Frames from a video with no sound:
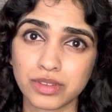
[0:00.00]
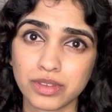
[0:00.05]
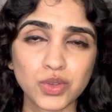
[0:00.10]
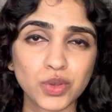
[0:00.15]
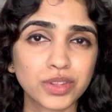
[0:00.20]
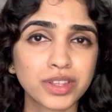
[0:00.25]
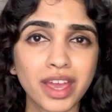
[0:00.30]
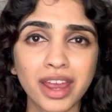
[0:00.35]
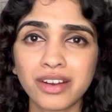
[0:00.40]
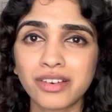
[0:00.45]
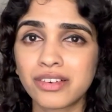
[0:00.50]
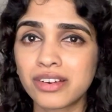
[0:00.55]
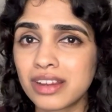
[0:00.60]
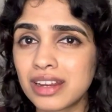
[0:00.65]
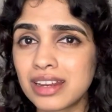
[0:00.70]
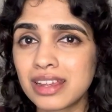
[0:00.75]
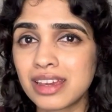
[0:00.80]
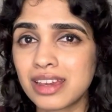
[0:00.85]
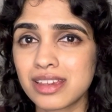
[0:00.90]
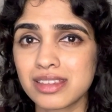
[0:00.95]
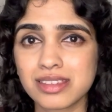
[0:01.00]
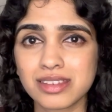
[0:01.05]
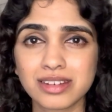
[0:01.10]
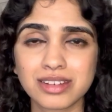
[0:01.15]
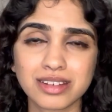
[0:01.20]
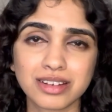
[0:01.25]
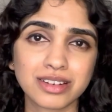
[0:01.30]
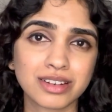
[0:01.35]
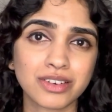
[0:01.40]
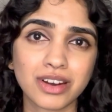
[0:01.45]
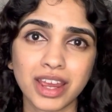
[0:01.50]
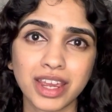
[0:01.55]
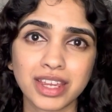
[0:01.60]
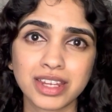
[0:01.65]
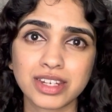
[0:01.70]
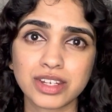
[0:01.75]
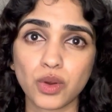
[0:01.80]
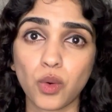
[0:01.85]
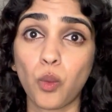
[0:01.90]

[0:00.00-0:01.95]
So there really isn't a right